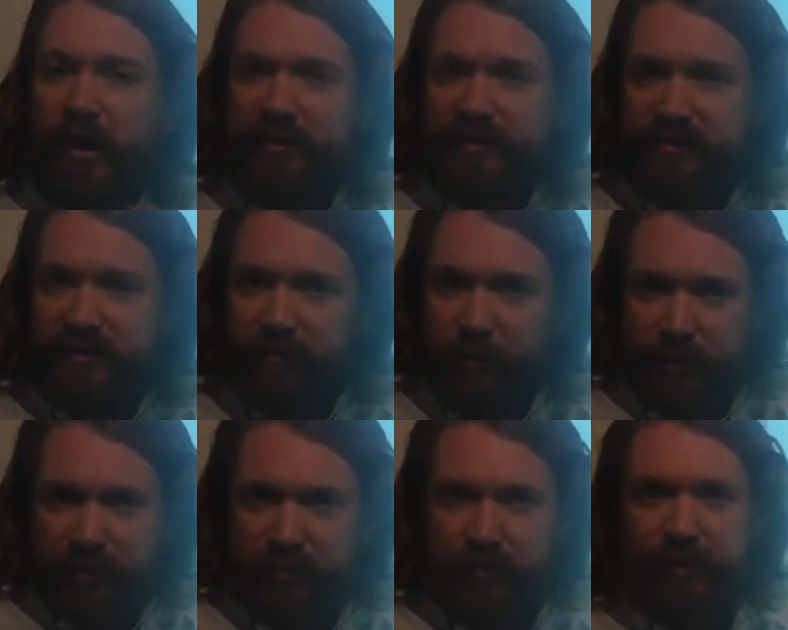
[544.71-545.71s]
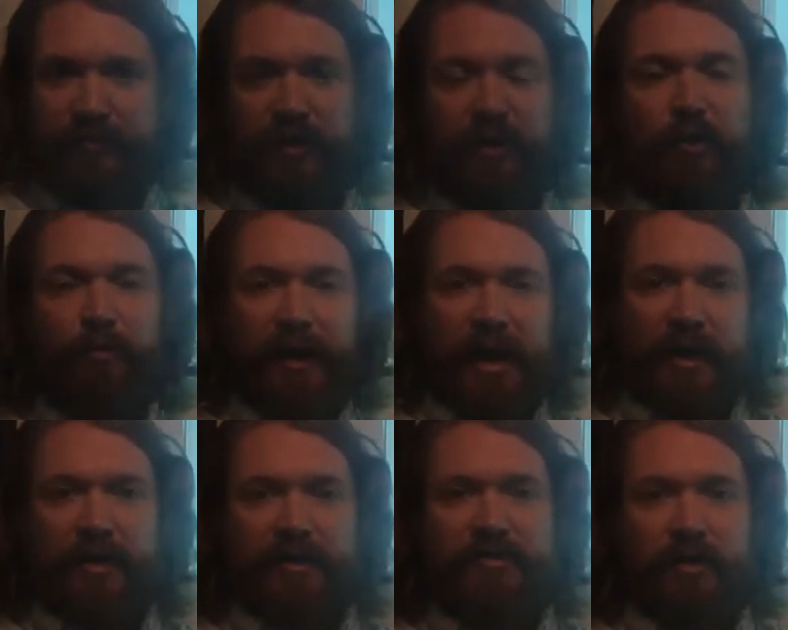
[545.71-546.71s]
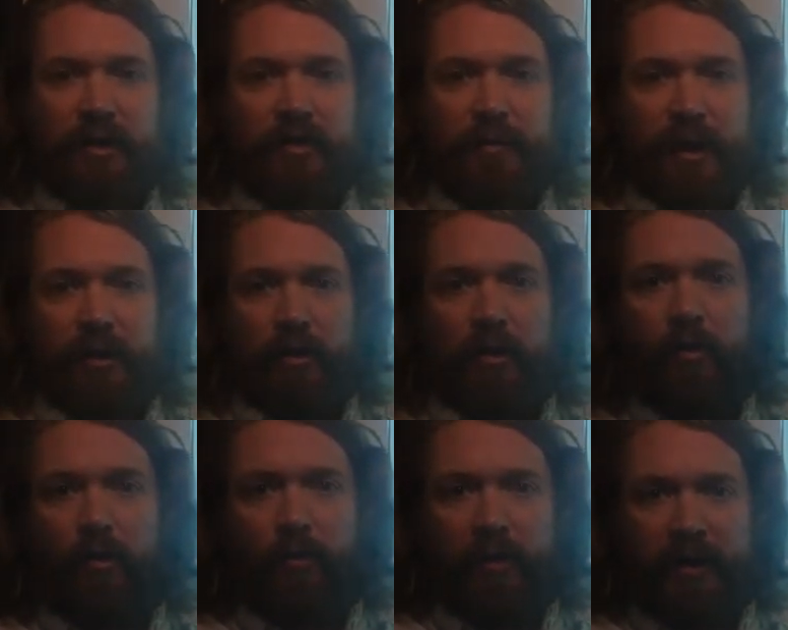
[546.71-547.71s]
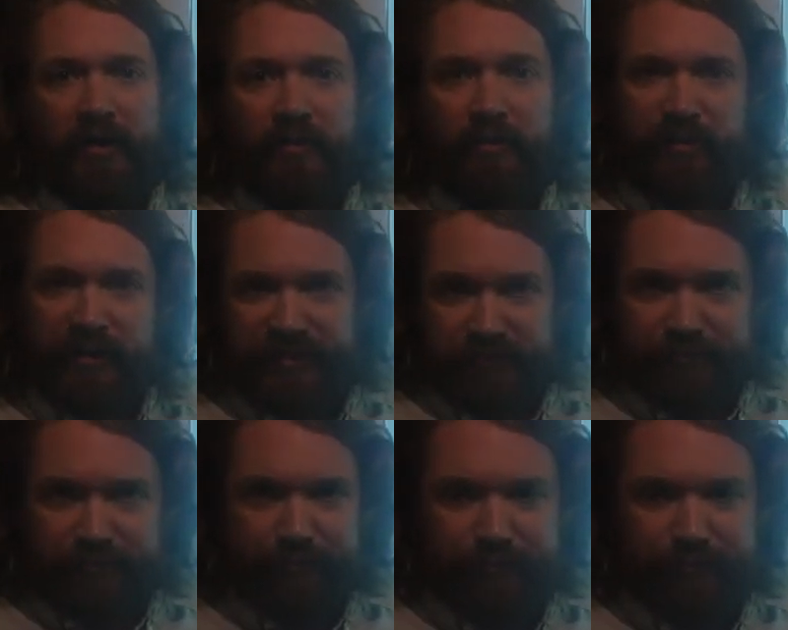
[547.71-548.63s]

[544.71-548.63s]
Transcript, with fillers: this is important, we have to go back and talk about our old buddy, the prism.